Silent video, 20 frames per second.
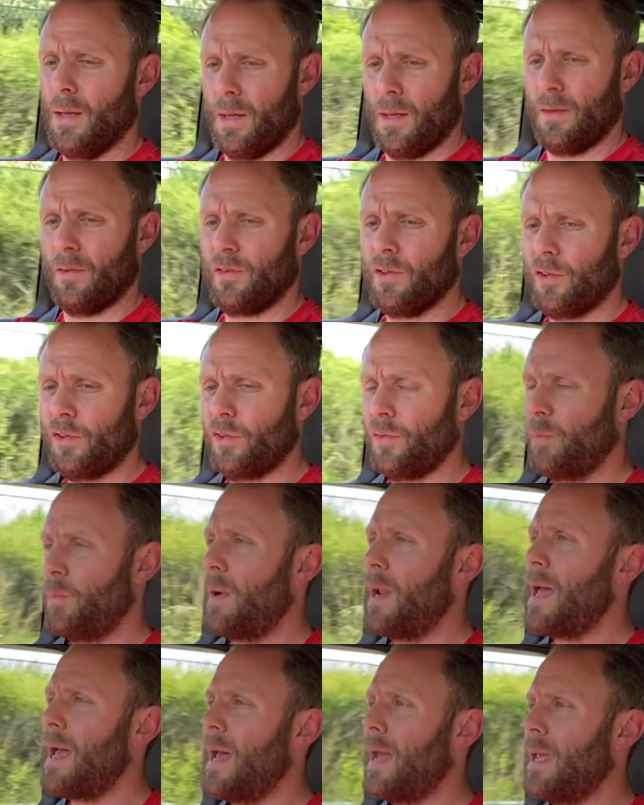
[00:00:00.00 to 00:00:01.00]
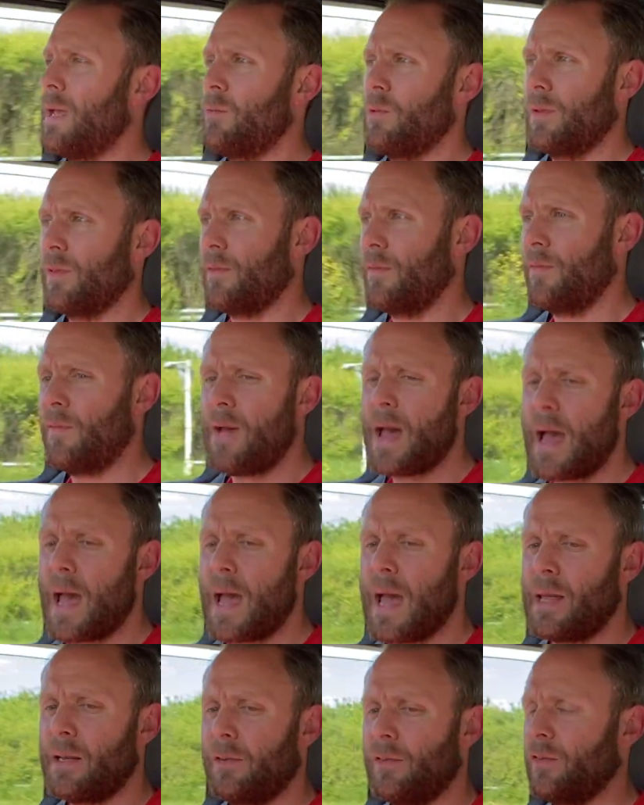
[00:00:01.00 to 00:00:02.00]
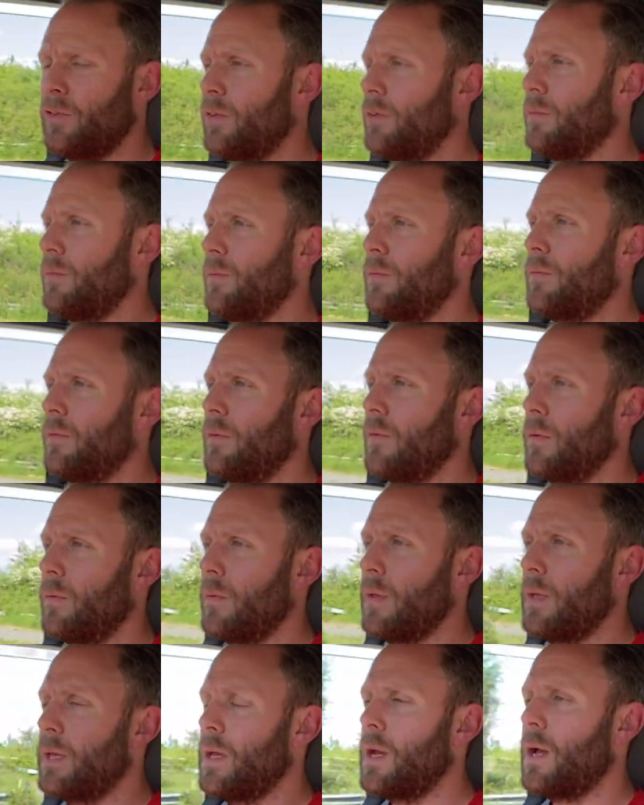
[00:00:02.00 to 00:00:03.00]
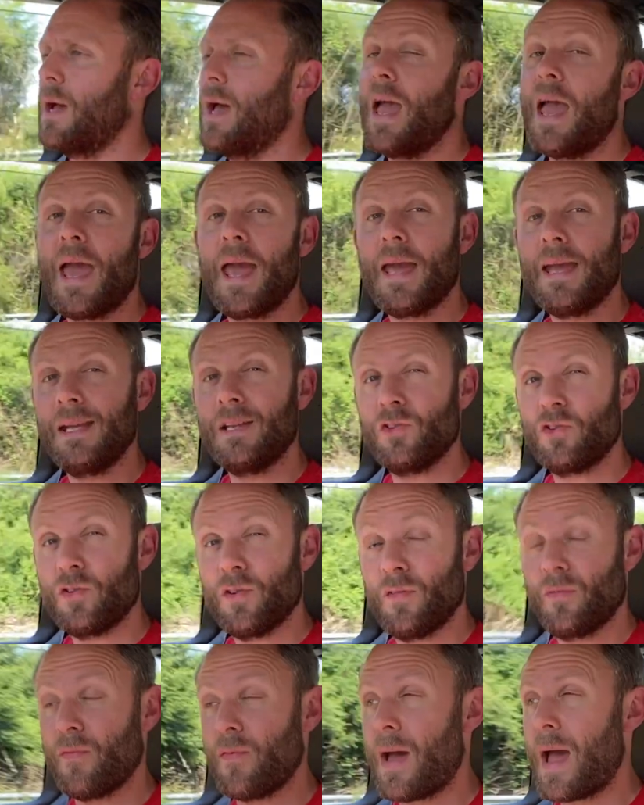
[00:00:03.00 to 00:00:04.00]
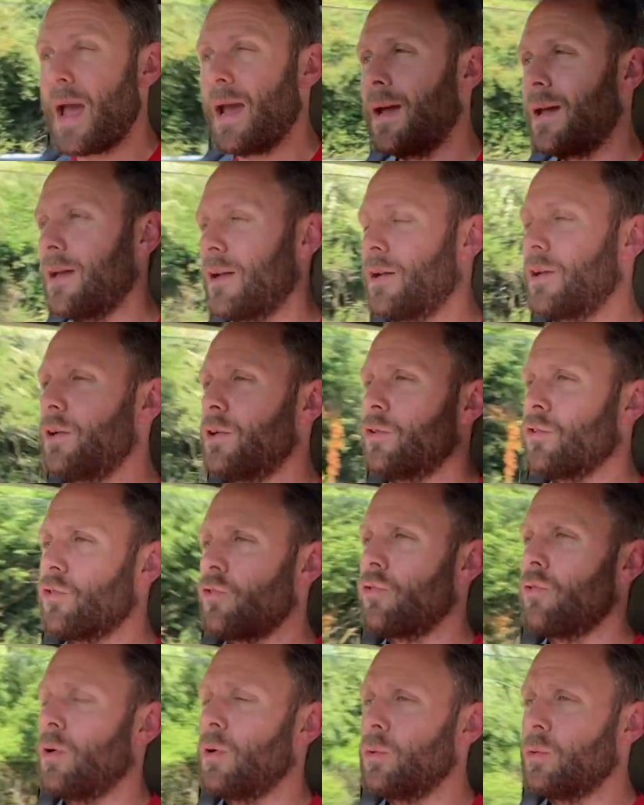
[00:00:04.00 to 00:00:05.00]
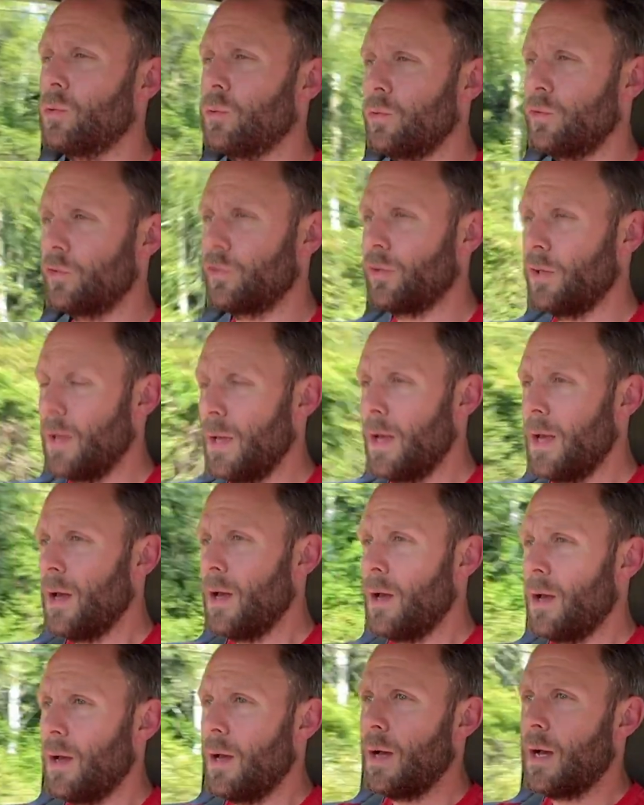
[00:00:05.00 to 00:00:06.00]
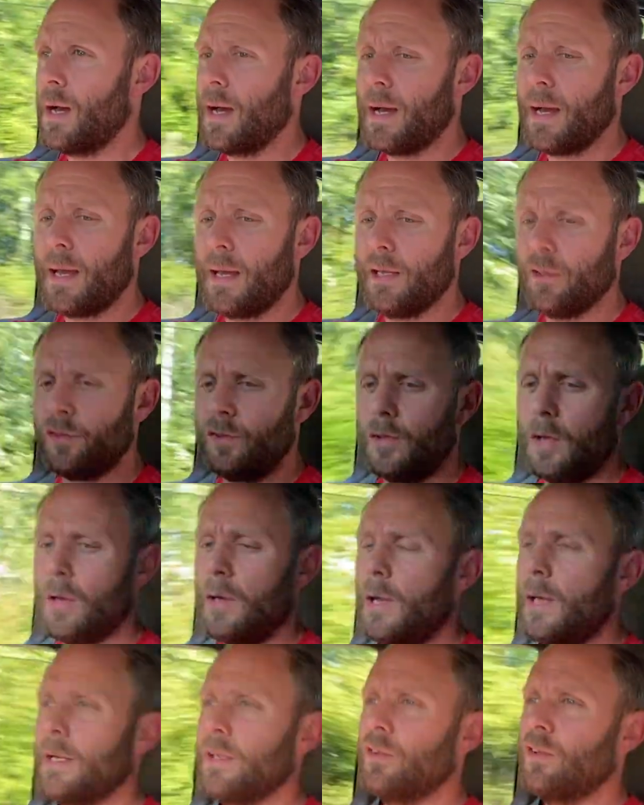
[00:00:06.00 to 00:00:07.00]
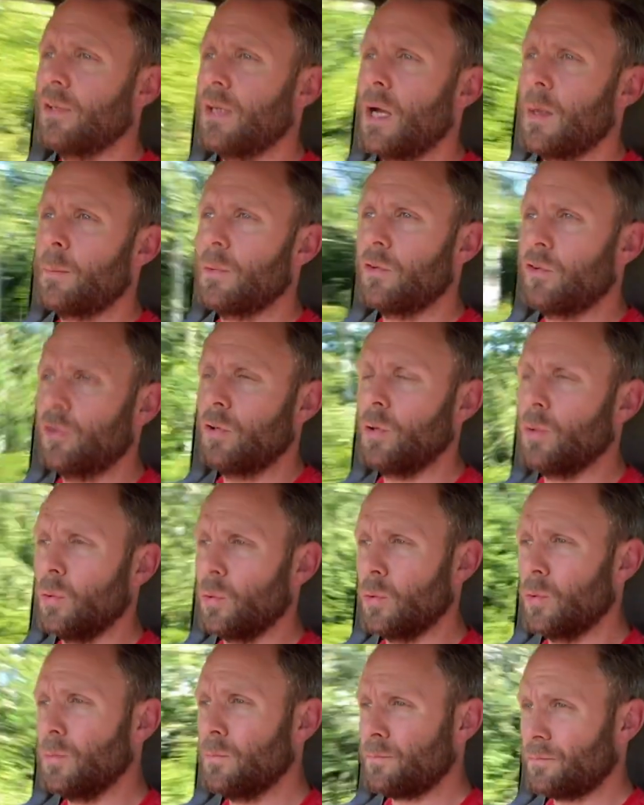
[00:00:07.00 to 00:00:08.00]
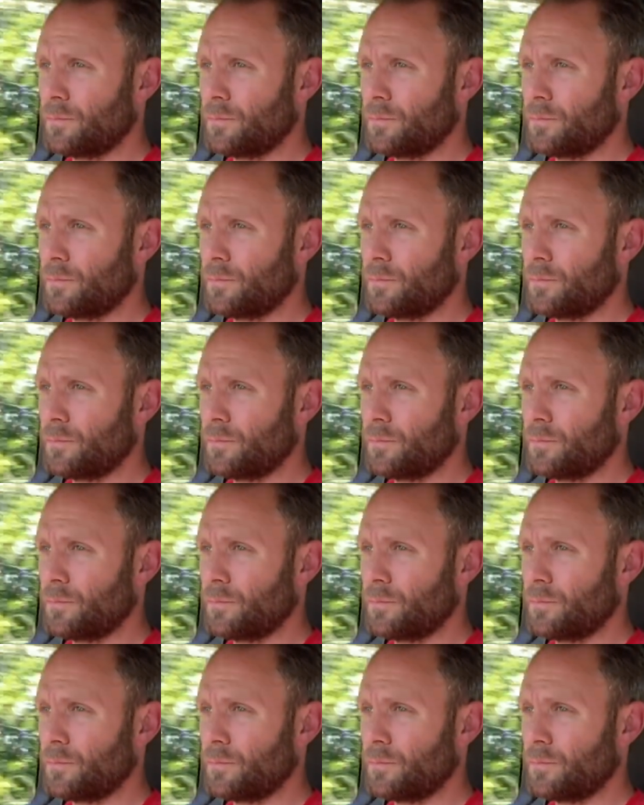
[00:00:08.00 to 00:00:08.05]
display with the fans and the HVAC controls is not lighting up at all,